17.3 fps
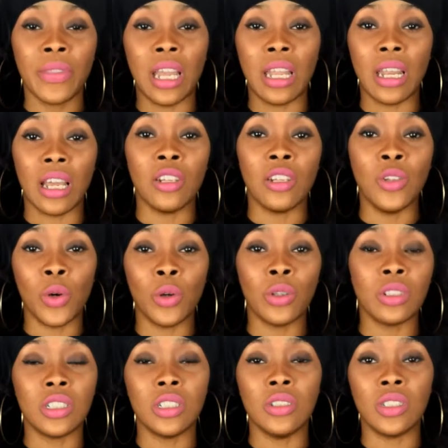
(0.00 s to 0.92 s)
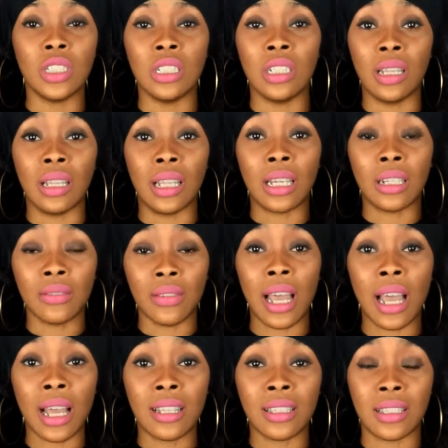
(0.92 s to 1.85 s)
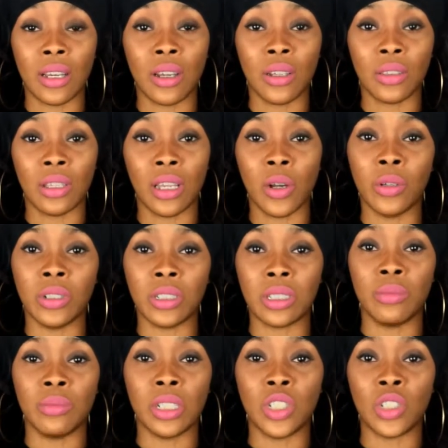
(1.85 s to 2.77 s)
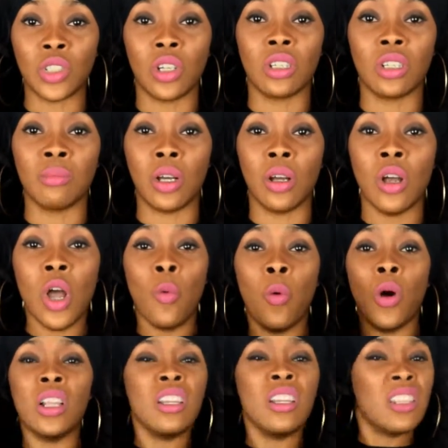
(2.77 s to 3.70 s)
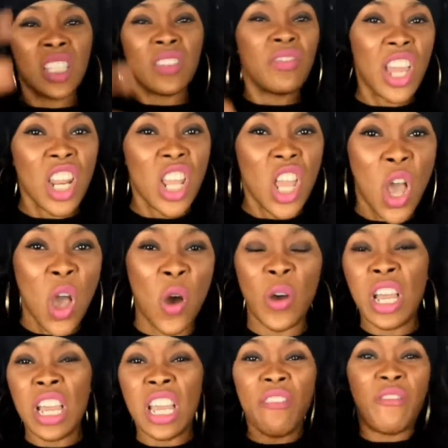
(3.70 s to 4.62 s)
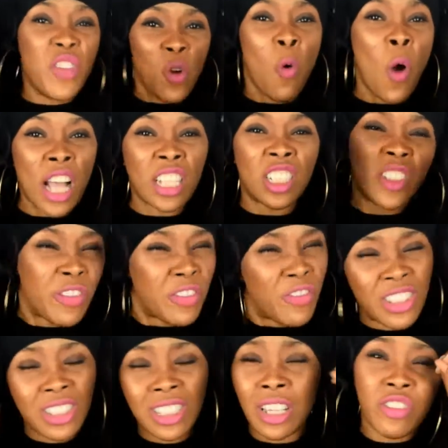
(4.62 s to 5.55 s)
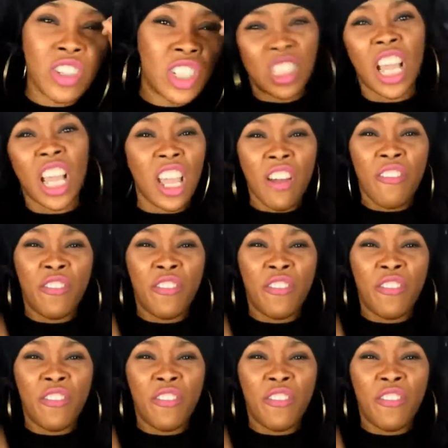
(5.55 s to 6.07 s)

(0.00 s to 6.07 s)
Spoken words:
And I know that you've seen a lot of ads out there where somebody's talking about, well, in this video, if you stay